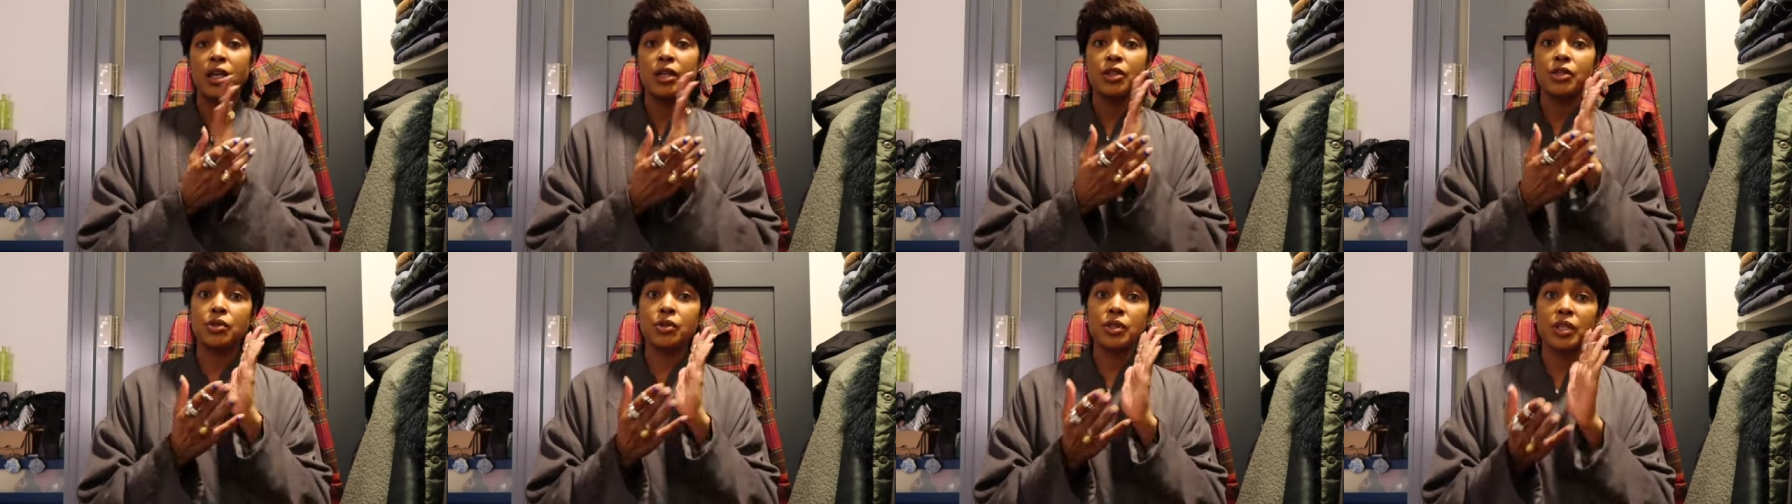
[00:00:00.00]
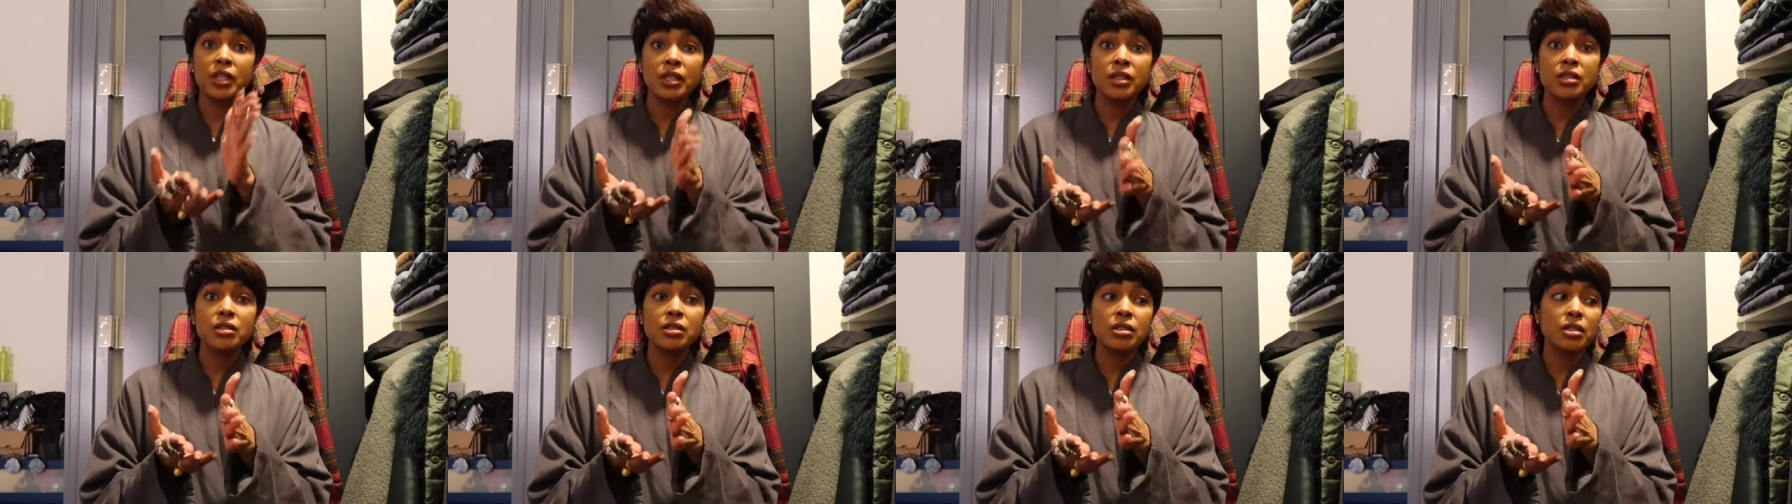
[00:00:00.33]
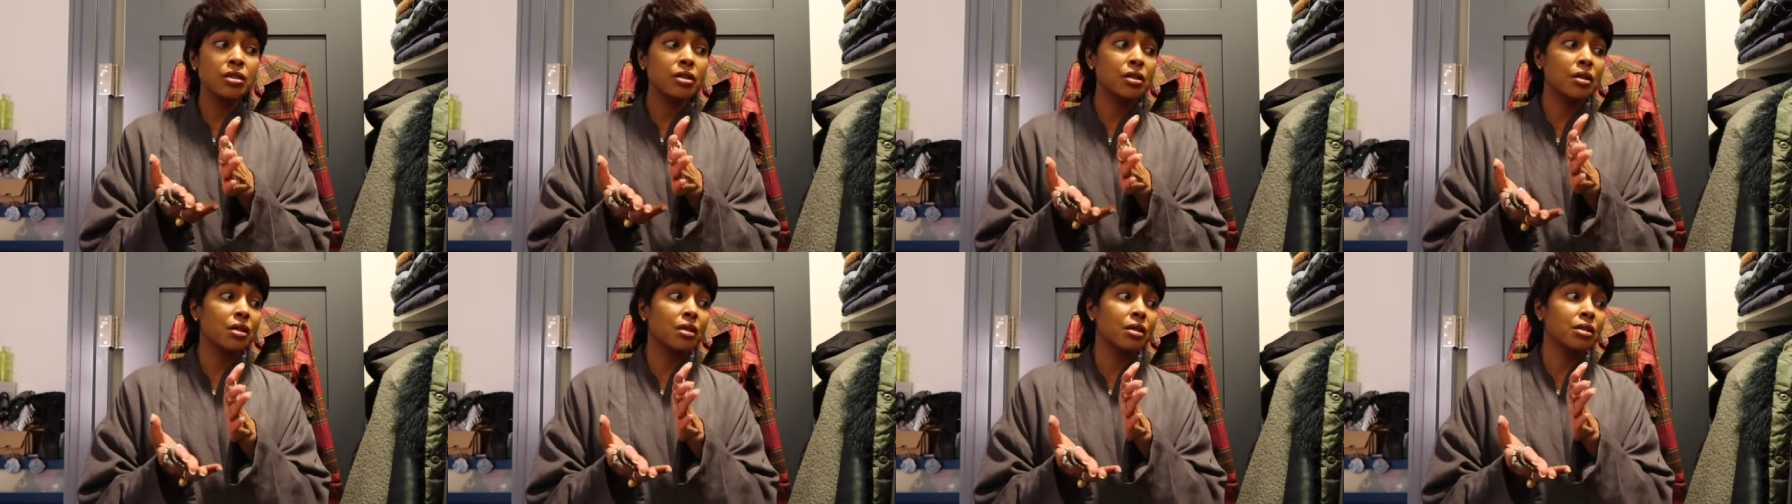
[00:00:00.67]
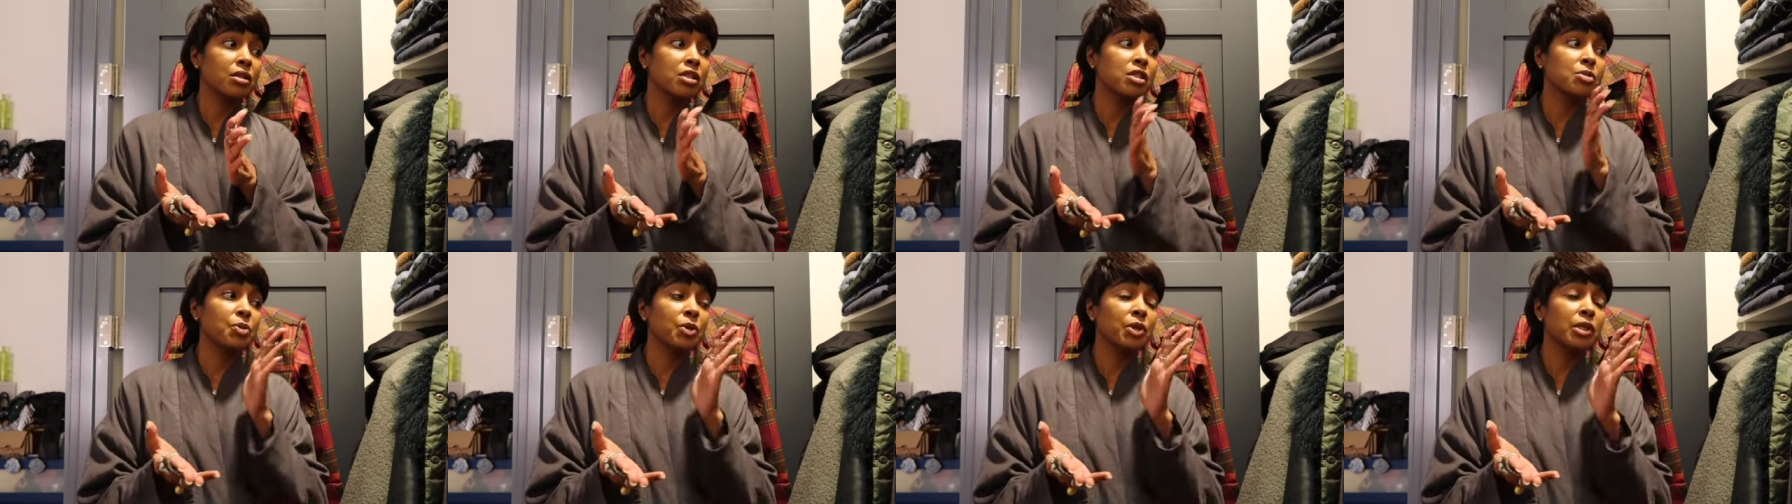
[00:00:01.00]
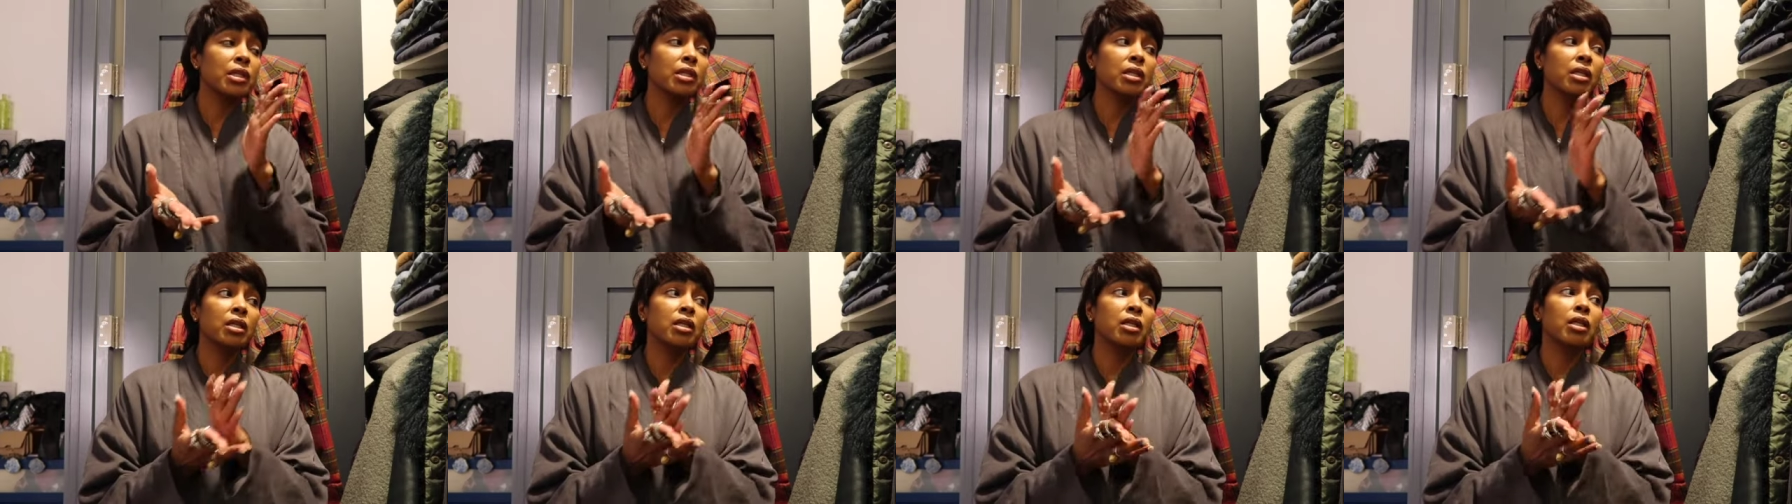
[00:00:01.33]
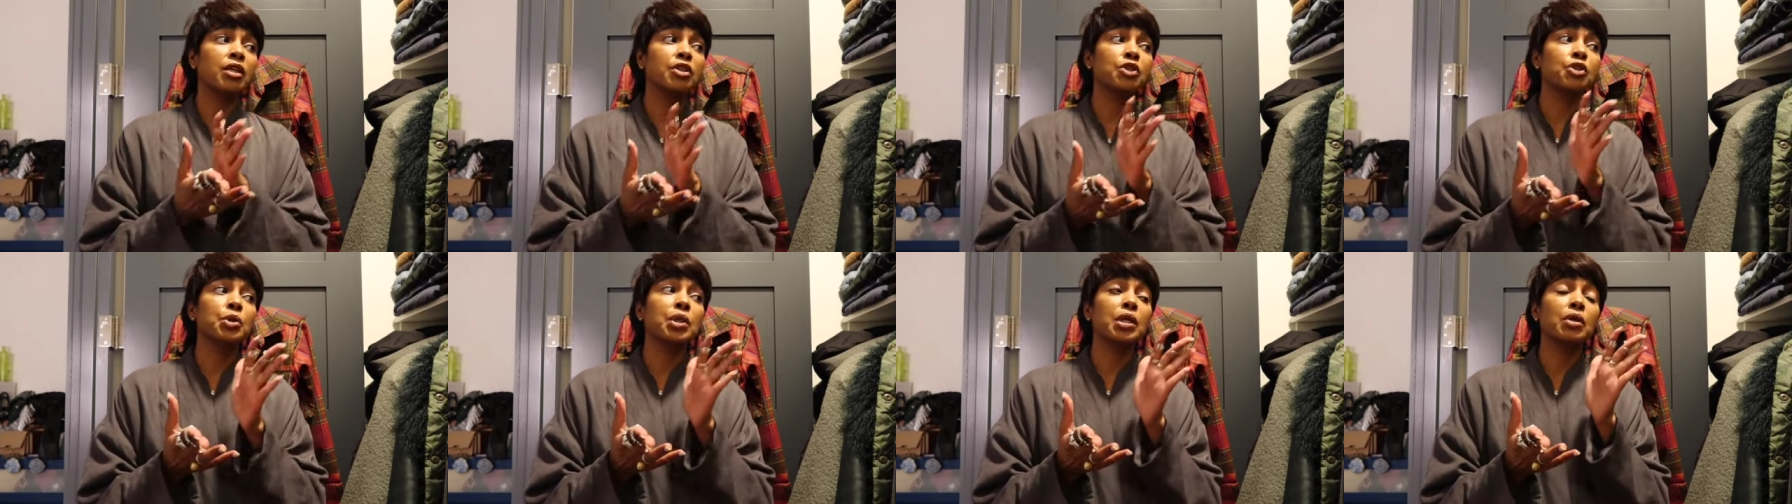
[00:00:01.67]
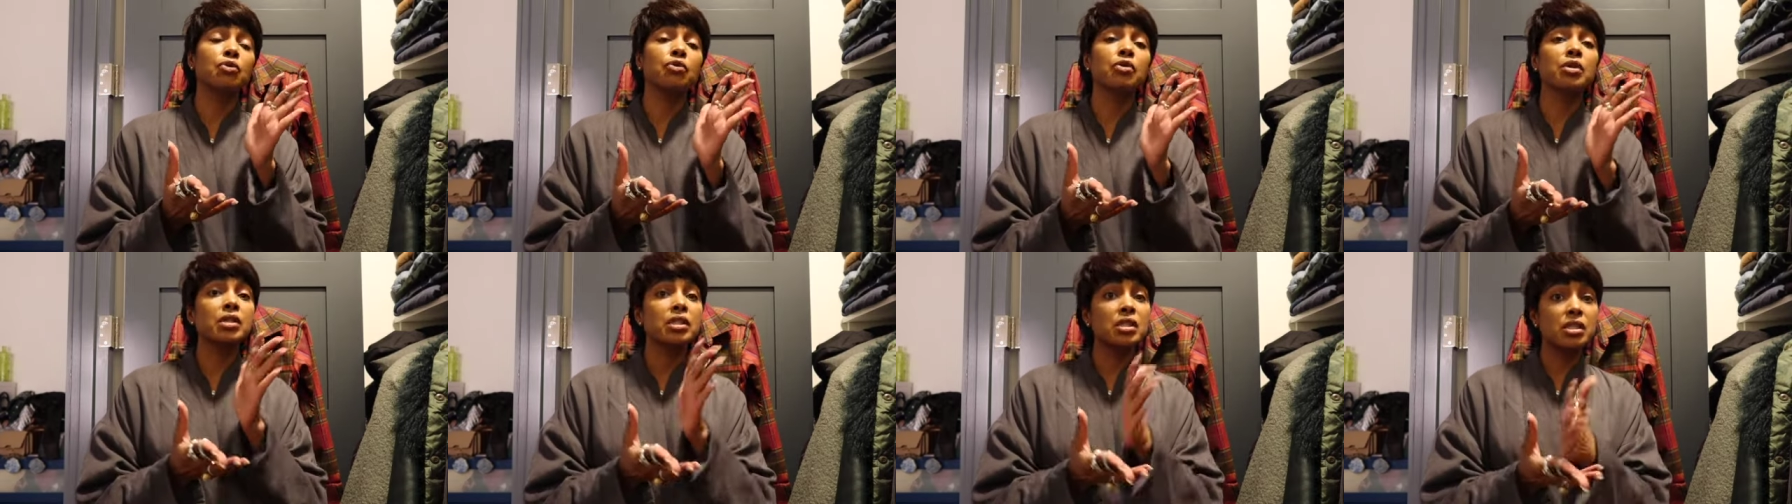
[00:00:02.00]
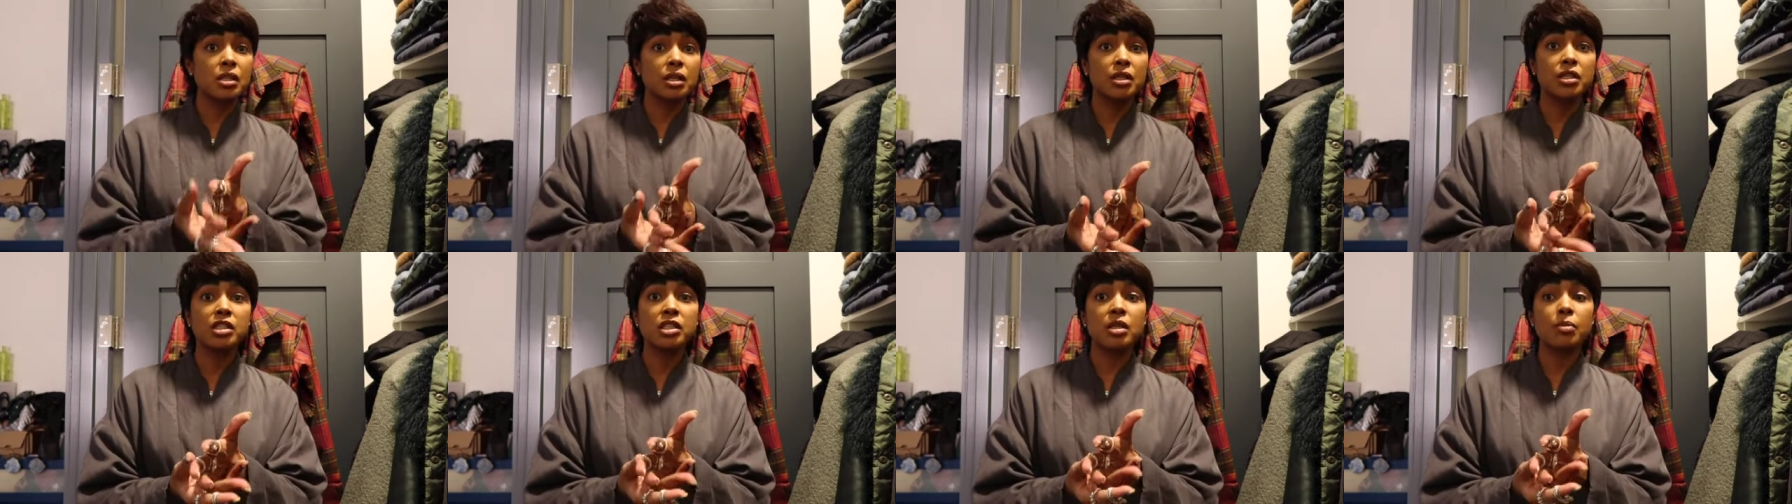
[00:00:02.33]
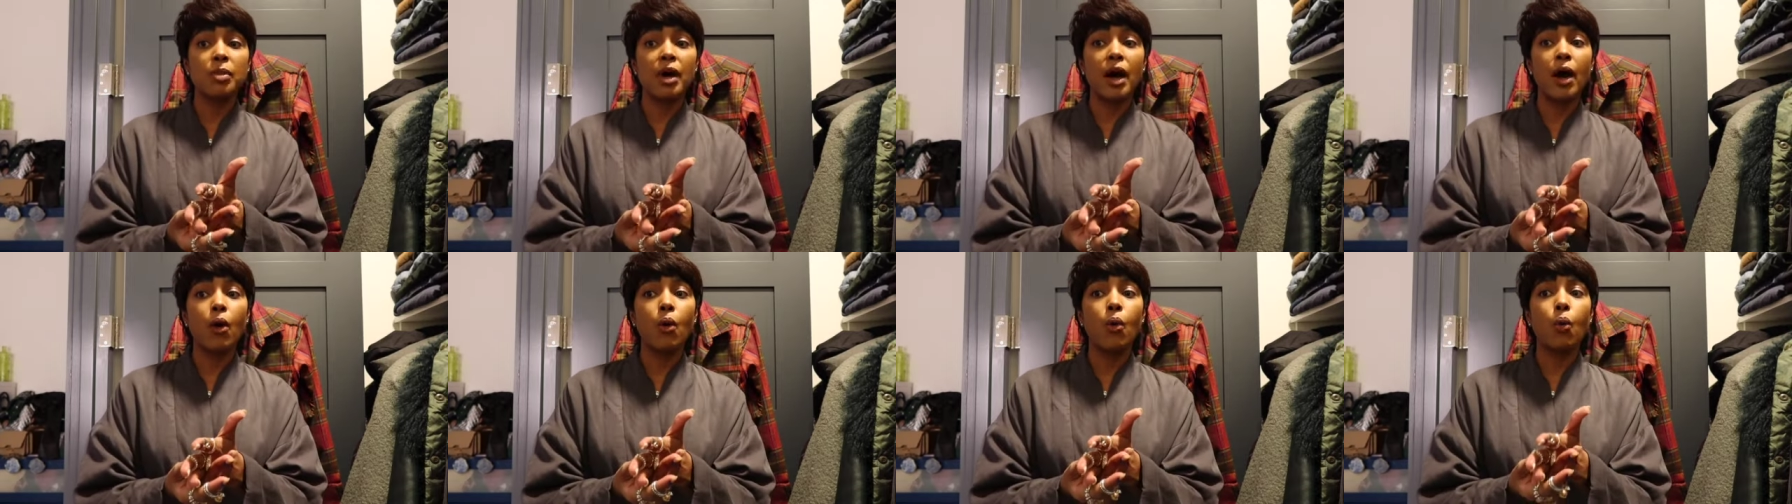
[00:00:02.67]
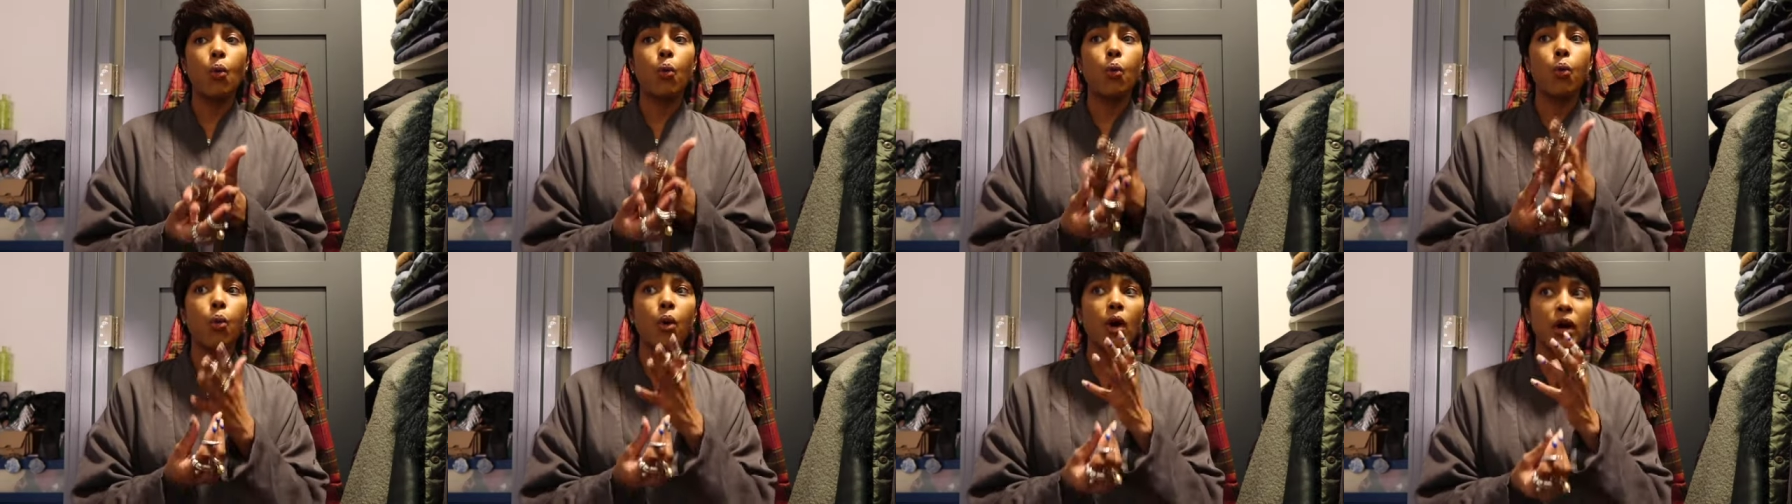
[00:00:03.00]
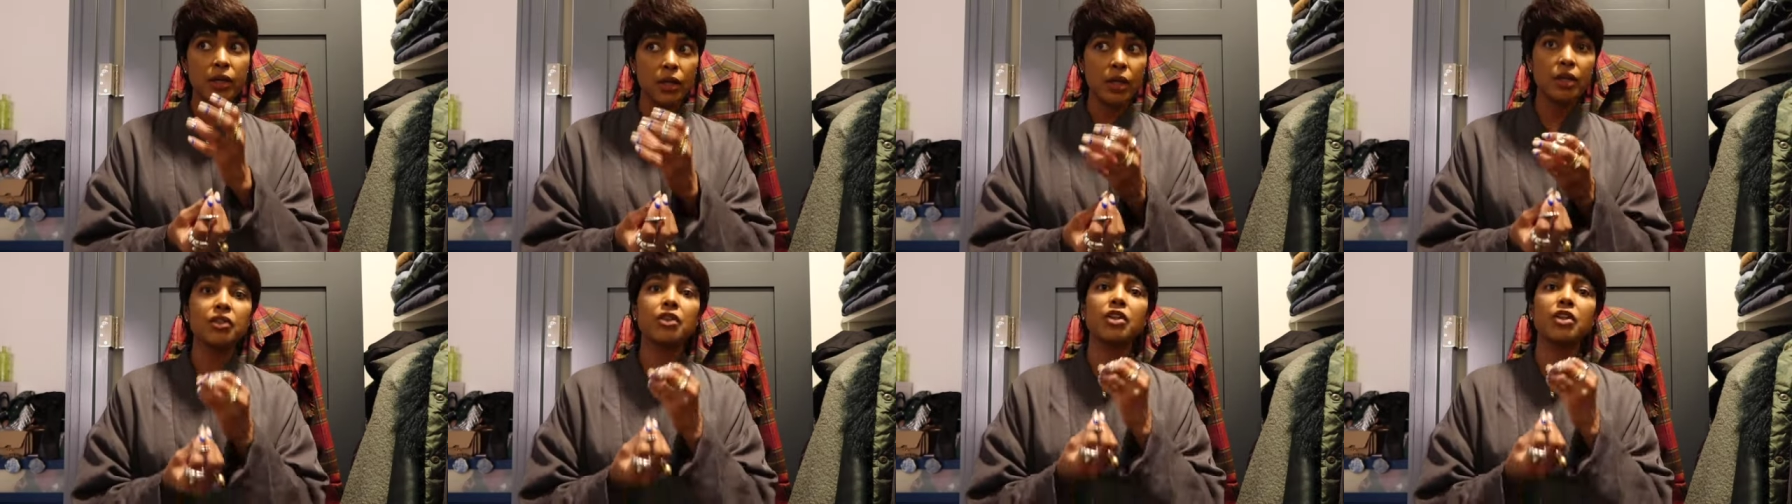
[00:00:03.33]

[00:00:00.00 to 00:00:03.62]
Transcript: you get into your early spring cleaning and you get really serious about what are